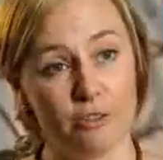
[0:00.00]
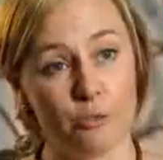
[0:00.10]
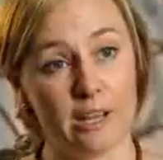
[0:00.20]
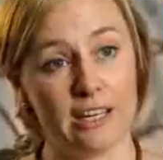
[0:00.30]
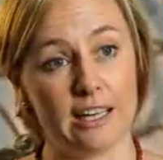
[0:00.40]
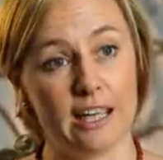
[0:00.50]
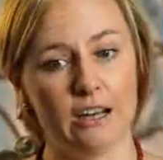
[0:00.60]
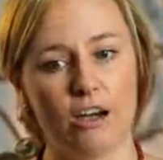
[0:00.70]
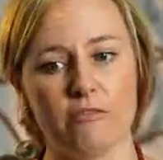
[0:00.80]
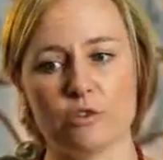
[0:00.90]
of the wedding.
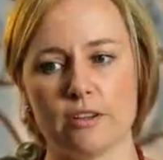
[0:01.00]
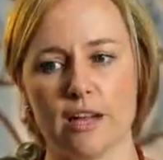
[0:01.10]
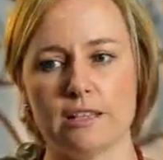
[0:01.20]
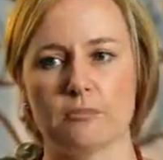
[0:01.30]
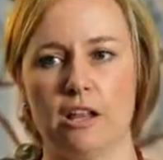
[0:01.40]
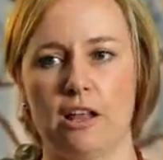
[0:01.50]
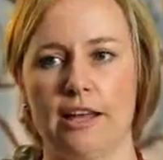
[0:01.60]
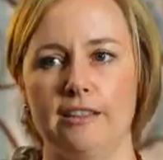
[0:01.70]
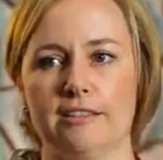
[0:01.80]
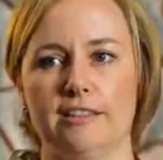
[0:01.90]
And I've also had some
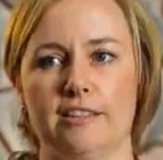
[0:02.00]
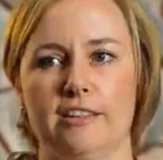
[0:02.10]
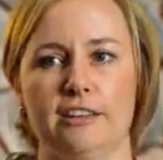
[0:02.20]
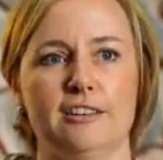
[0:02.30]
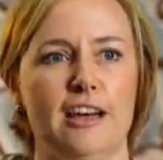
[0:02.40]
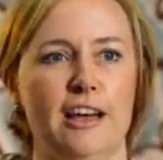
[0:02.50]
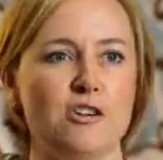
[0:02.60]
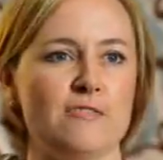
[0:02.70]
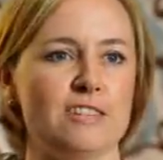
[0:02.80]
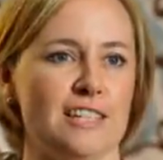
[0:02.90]
clients that
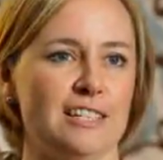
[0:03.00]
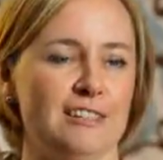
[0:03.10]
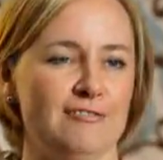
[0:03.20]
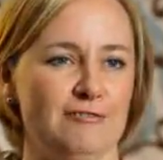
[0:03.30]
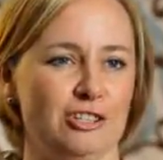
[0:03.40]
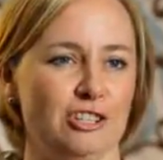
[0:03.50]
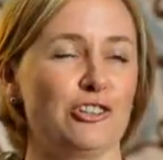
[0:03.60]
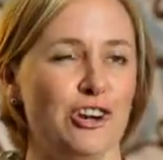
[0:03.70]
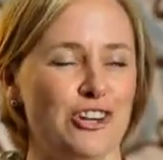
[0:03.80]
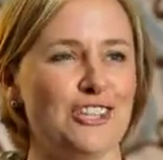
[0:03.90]
obviously you
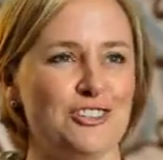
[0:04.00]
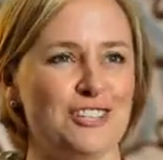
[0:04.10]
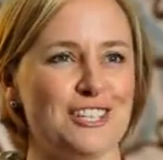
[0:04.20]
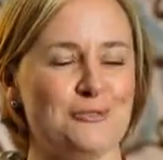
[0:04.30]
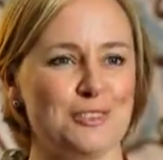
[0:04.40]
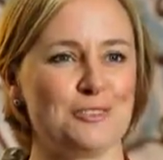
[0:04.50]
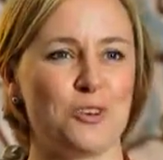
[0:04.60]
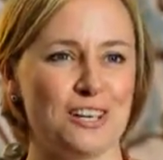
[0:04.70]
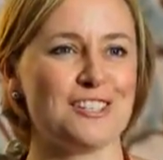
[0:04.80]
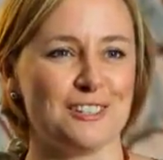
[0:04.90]
could only do this with
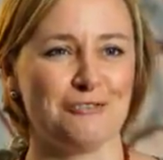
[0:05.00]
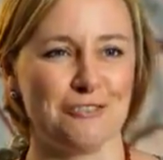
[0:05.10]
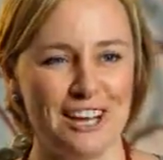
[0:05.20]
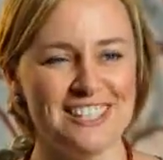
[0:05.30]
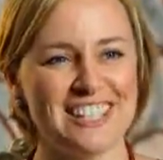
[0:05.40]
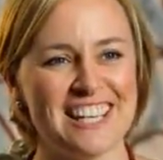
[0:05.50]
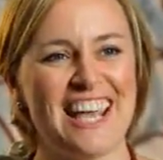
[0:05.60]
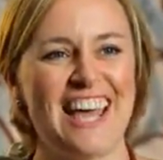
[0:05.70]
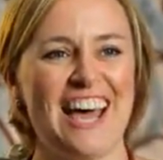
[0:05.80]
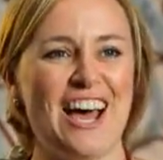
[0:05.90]
trusted friends,
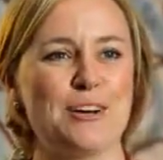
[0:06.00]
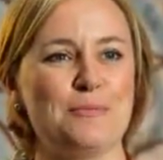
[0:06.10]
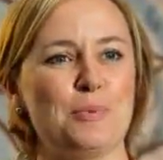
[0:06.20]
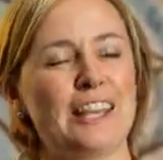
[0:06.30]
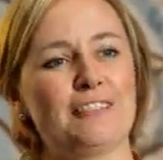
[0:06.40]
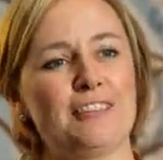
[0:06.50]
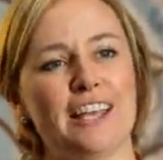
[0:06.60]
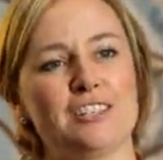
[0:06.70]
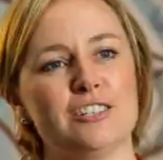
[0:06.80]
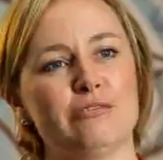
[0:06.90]
but they've
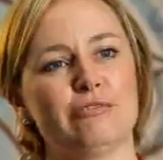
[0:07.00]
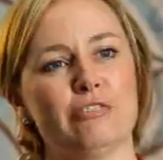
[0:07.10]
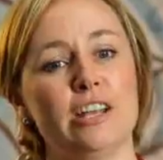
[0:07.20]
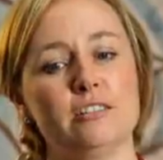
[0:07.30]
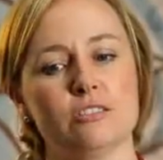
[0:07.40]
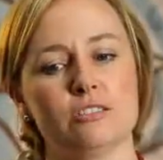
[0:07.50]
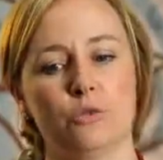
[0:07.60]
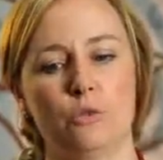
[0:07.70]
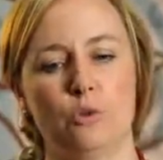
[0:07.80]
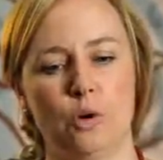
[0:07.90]
had friends
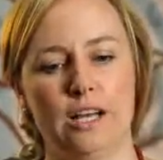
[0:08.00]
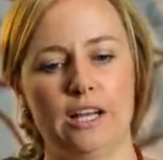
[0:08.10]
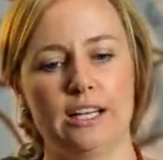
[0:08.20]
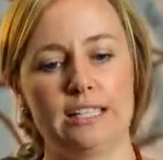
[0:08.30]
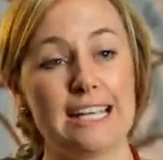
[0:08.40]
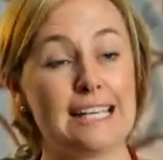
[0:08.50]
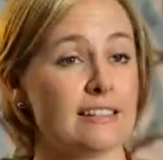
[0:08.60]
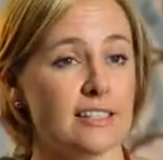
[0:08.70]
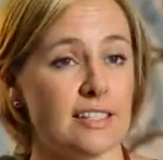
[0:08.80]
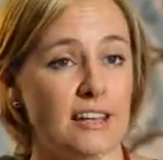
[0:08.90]
or
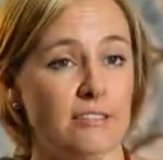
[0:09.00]
nieces and